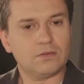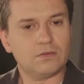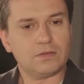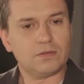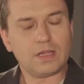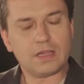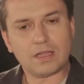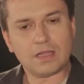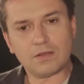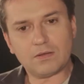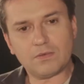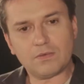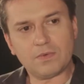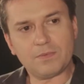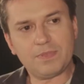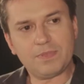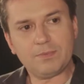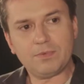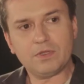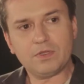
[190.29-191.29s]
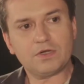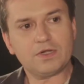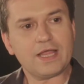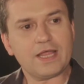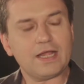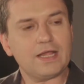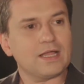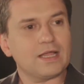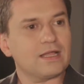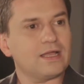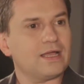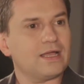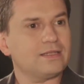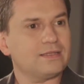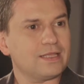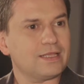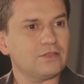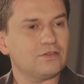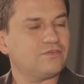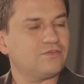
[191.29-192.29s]
Well, when people learn Erlang, I
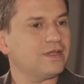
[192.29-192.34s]
tend to